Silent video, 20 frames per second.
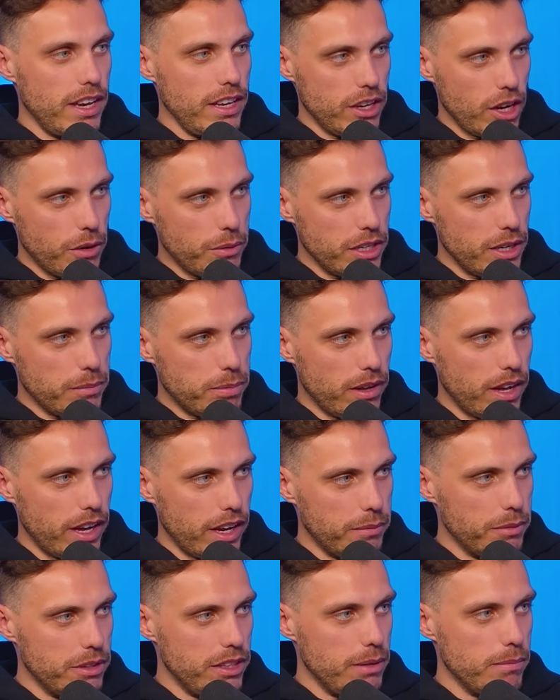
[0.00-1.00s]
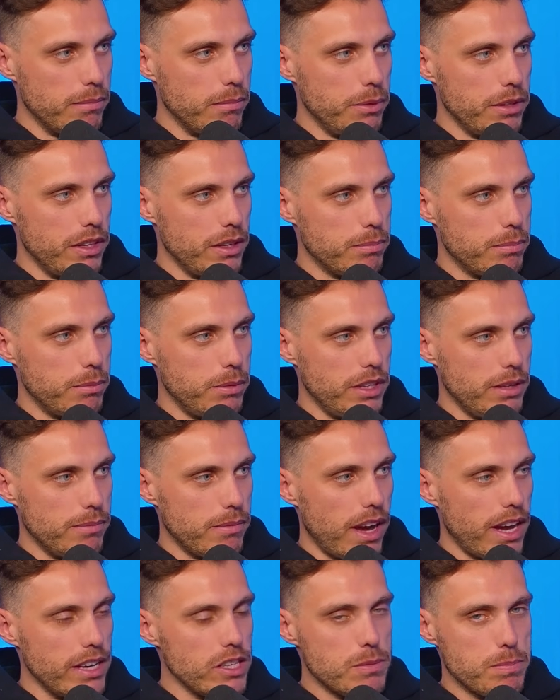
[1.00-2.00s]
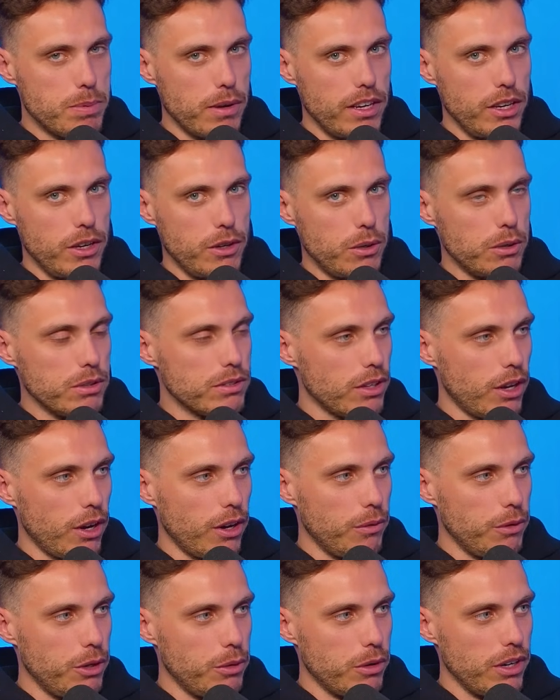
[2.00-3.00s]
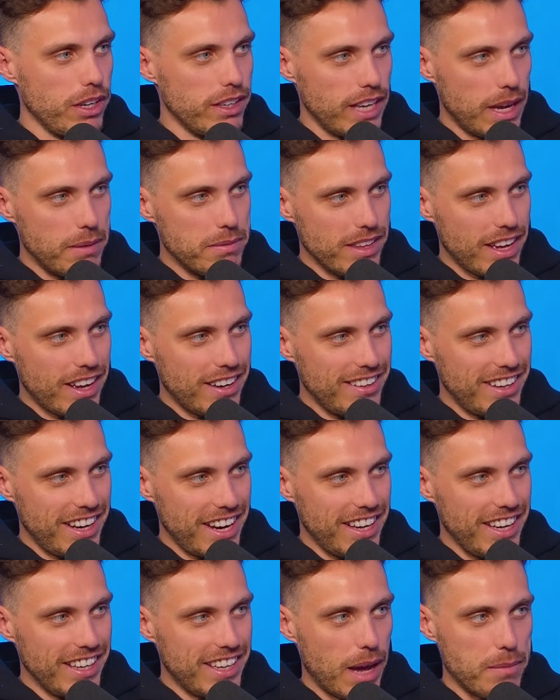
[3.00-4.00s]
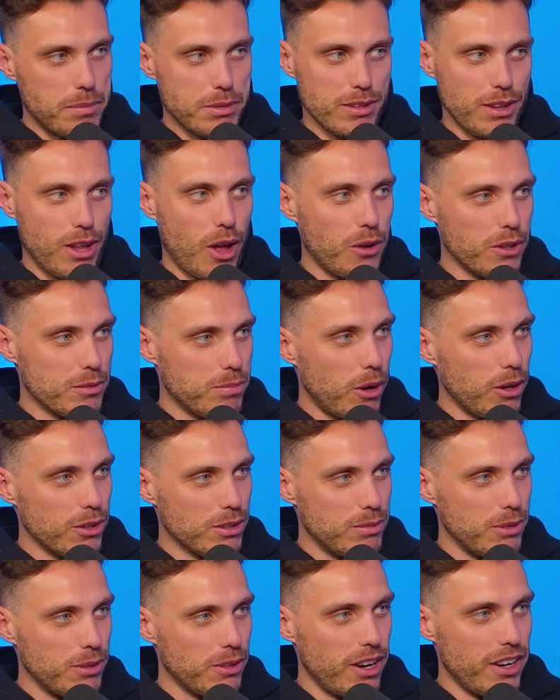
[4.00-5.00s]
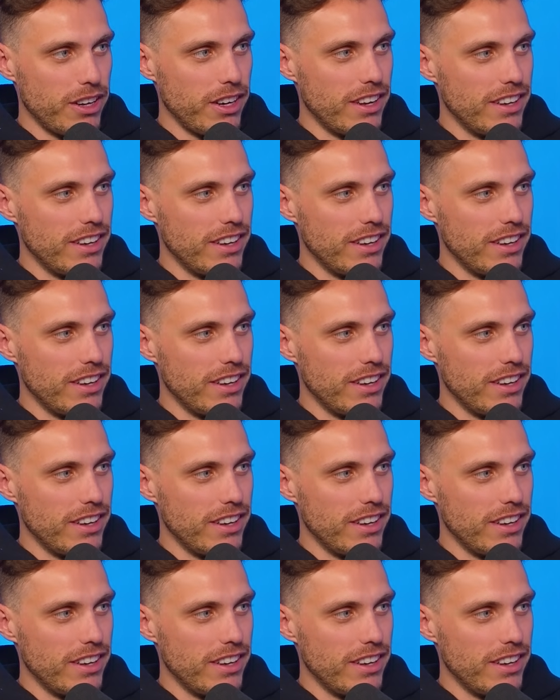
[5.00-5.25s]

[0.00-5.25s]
You know, when you're playing with your mates, but you want to keep that handicap as low as possible, don't you?